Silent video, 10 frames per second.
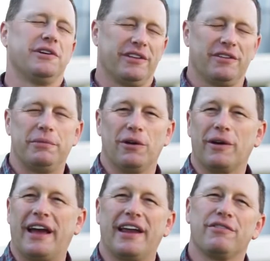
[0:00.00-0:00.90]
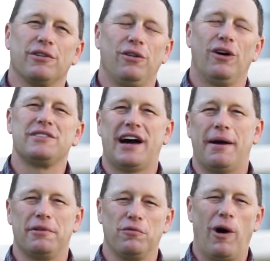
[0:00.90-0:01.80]
that have been organic for a long
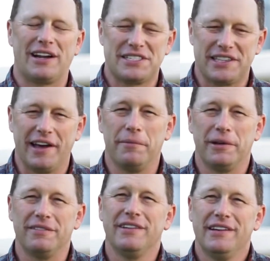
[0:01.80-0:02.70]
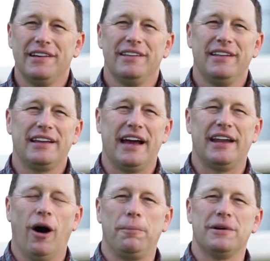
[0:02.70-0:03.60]
time and watched them, and that kind
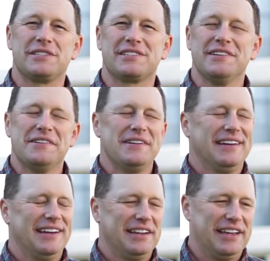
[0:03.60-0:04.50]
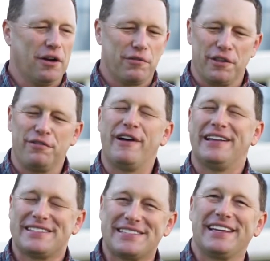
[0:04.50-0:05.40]
of helped us get over the
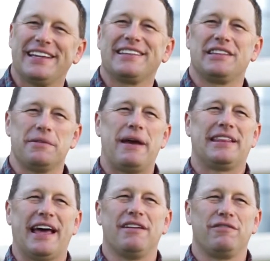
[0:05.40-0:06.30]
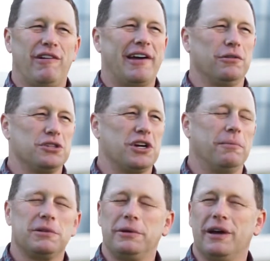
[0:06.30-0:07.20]
fence to make that final
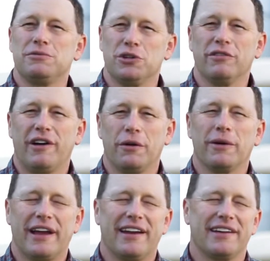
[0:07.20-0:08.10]
jump to become certified organic.